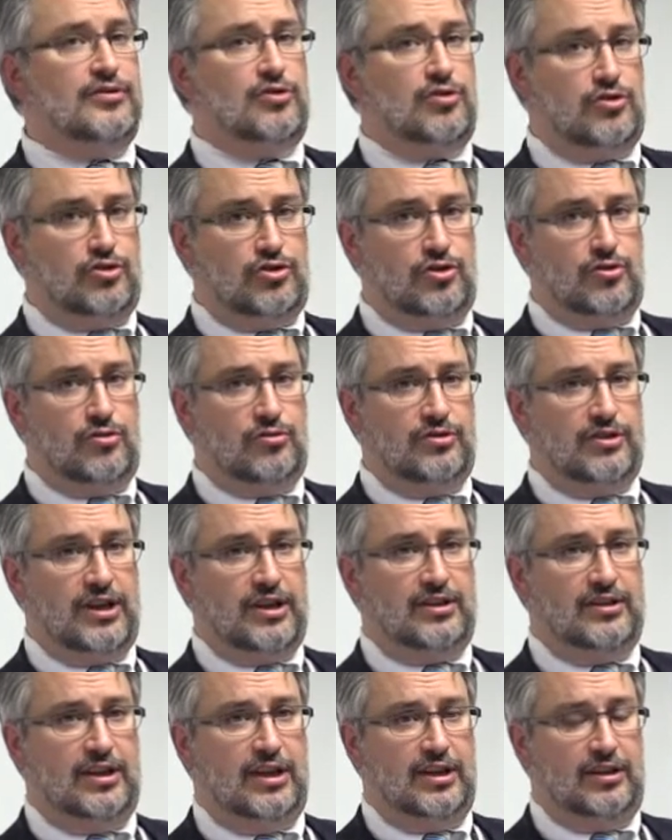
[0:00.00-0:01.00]
surgical
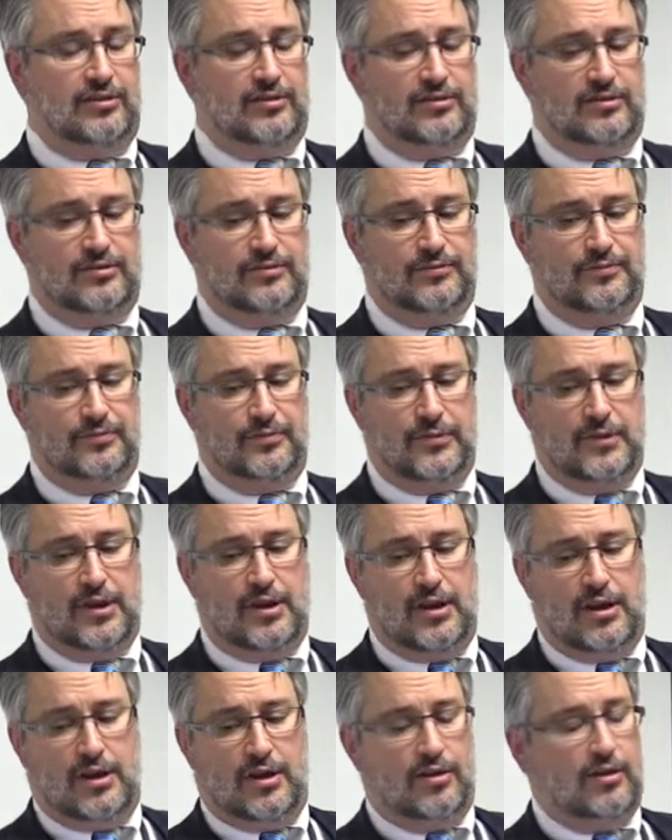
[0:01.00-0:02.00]
techniques.
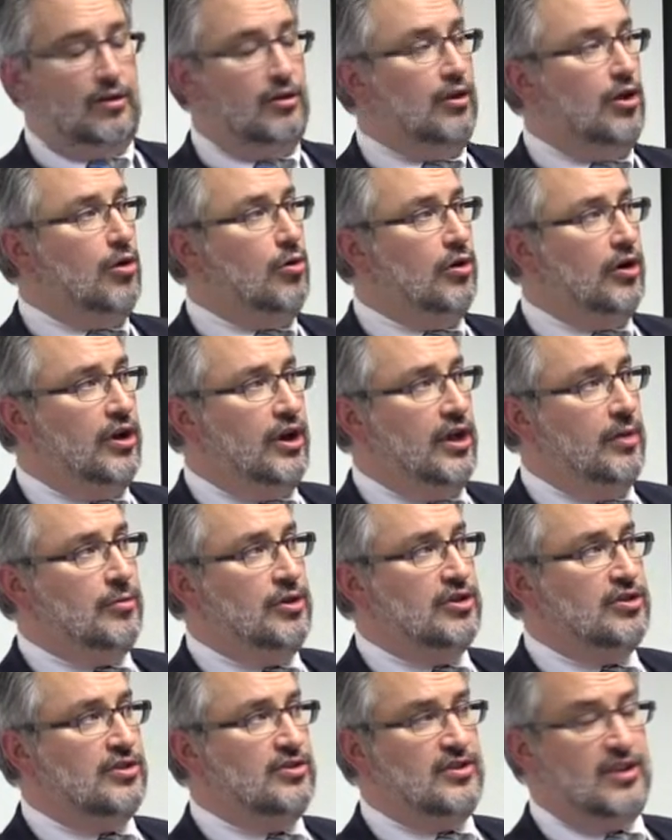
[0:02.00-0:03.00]
The lower
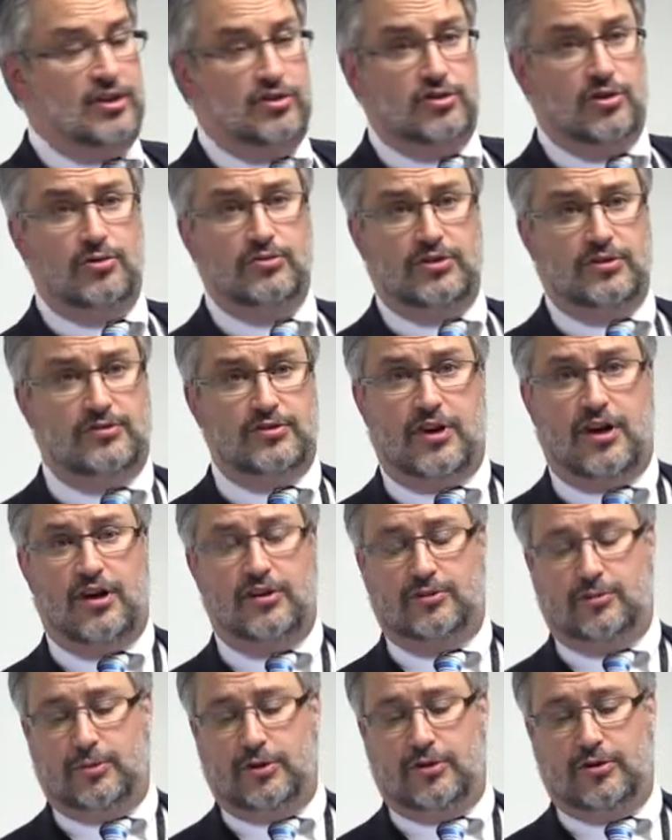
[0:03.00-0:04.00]
image is St. Joseph's
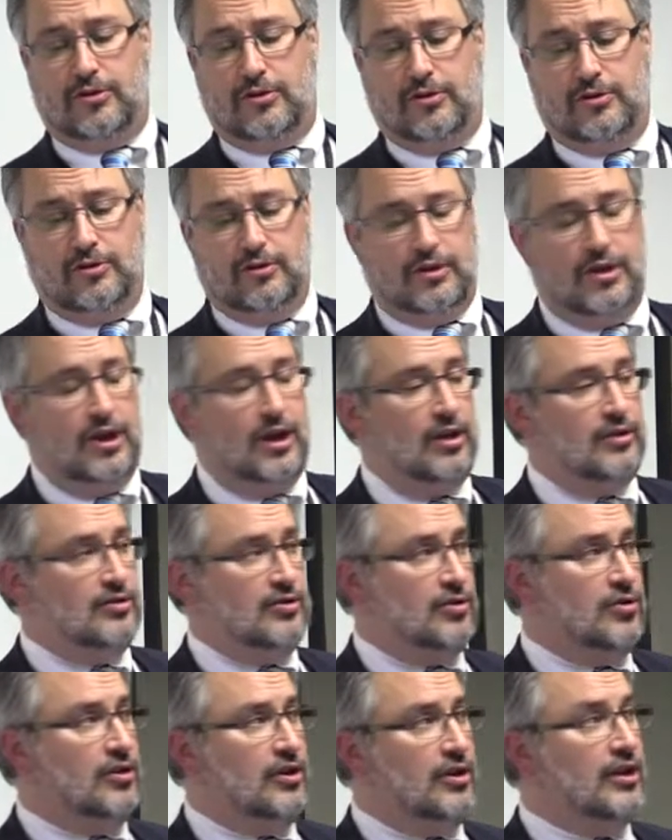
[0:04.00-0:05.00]
Hospital,
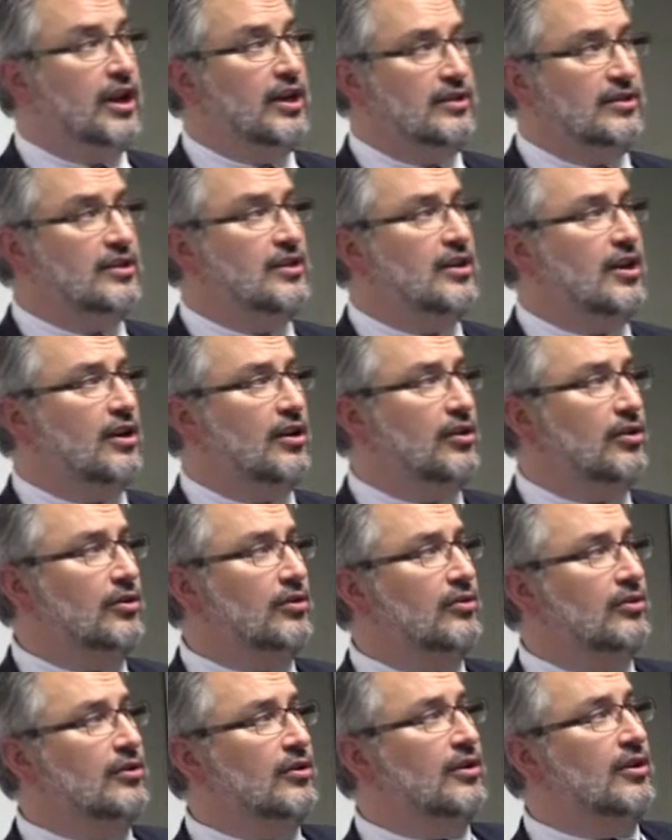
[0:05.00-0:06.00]
circa
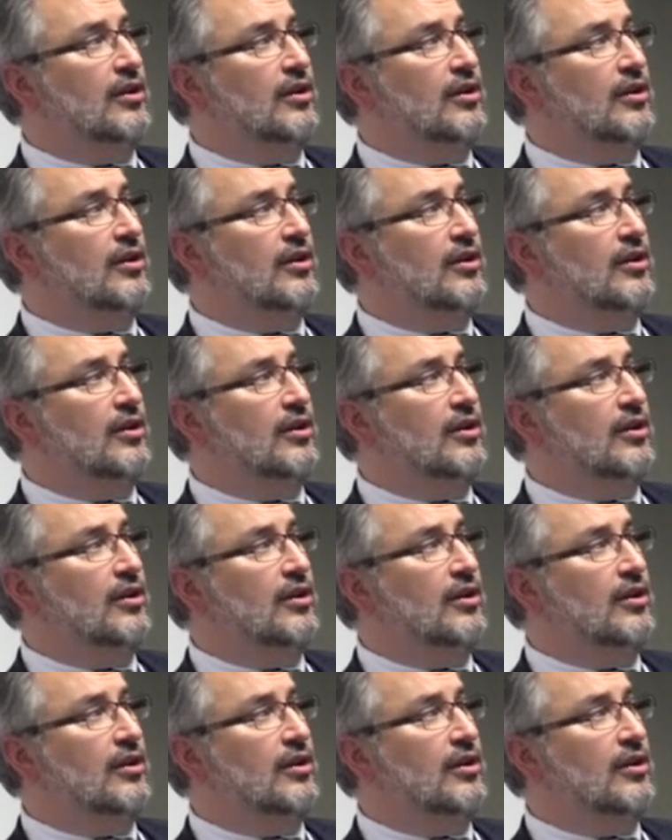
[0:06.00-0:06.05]
1900.